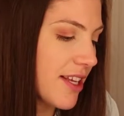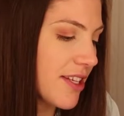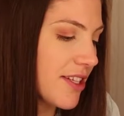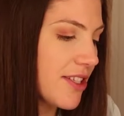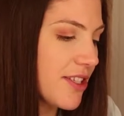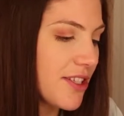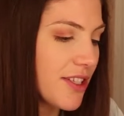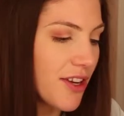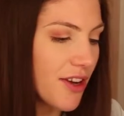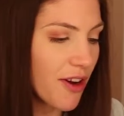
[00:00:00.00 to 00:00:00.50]

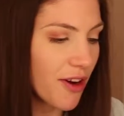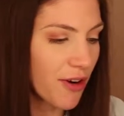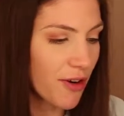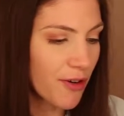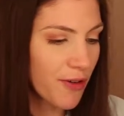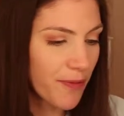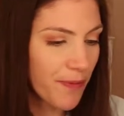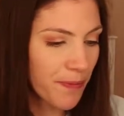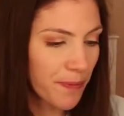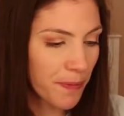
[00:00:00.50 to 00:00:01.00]

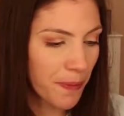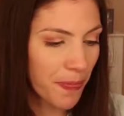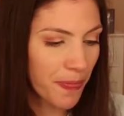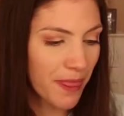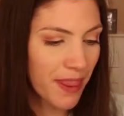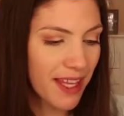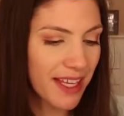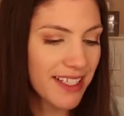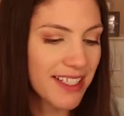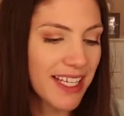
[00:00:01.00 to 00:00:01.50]
So,
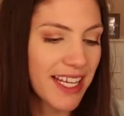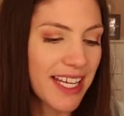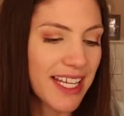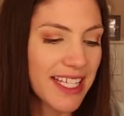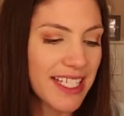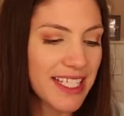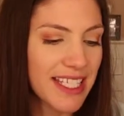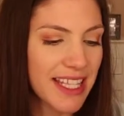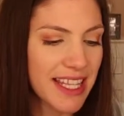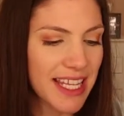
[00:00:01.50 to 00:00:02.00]

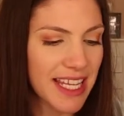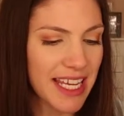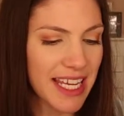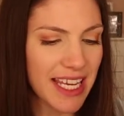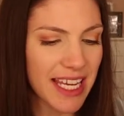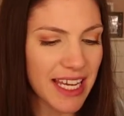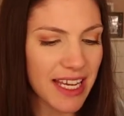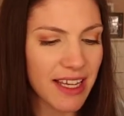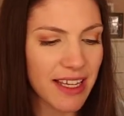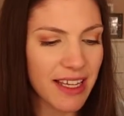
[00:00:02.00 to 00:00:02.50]
tis
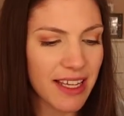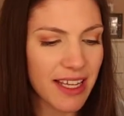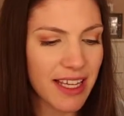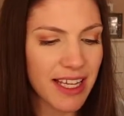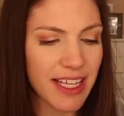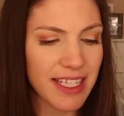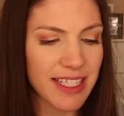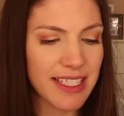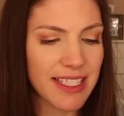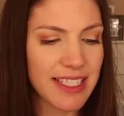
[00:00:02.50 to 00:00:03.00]
the
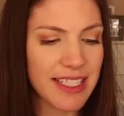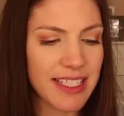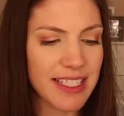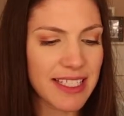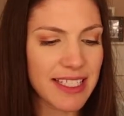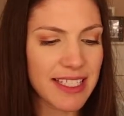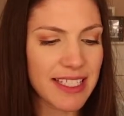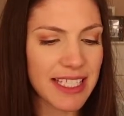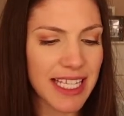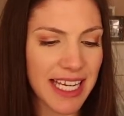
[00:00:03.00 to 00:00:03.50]

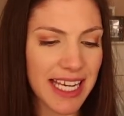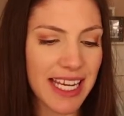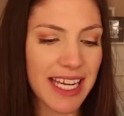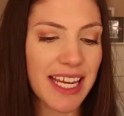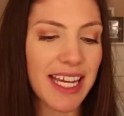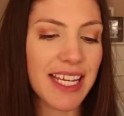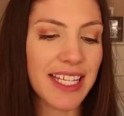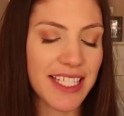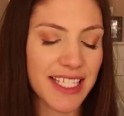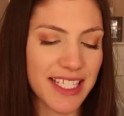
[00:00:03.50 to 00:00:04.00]

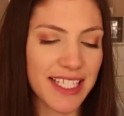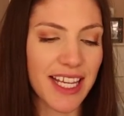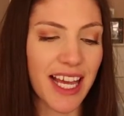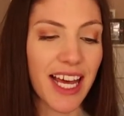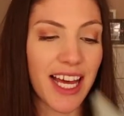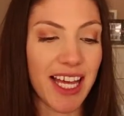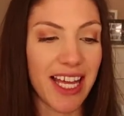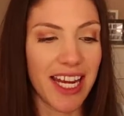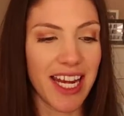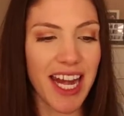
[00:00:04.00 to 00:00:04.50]
sea
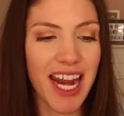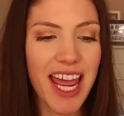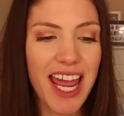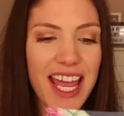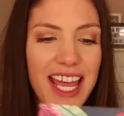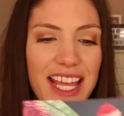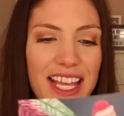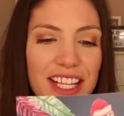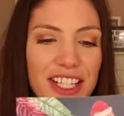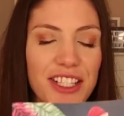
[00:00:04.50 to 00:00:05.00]
sun,
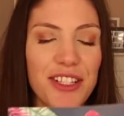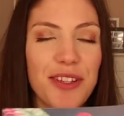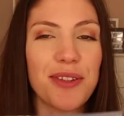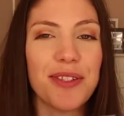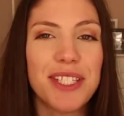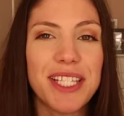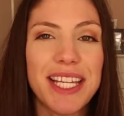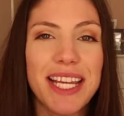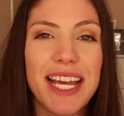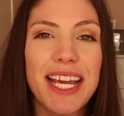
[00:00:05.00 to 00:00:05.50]
so
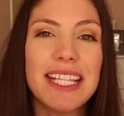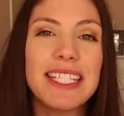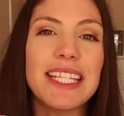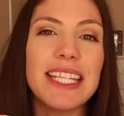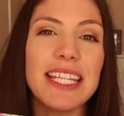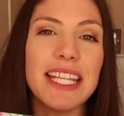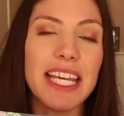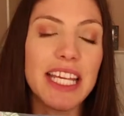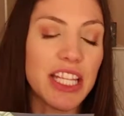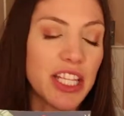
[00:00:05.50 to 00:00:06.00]
sea as
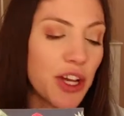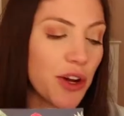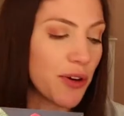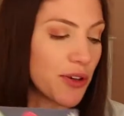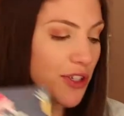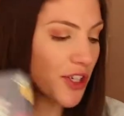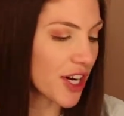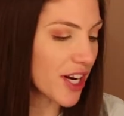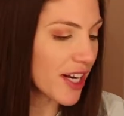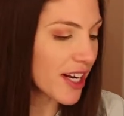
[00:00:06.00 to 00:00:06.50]
in like the
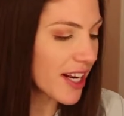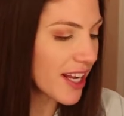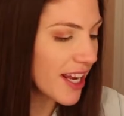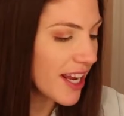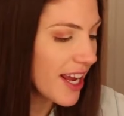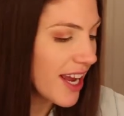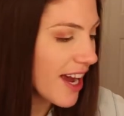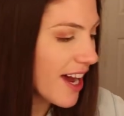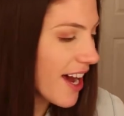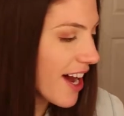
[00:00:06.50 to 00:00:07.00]
ocean,
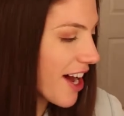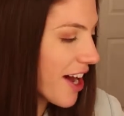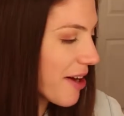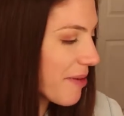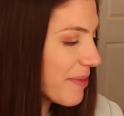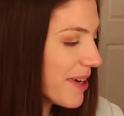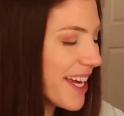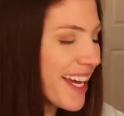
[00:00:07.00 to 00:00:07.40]
and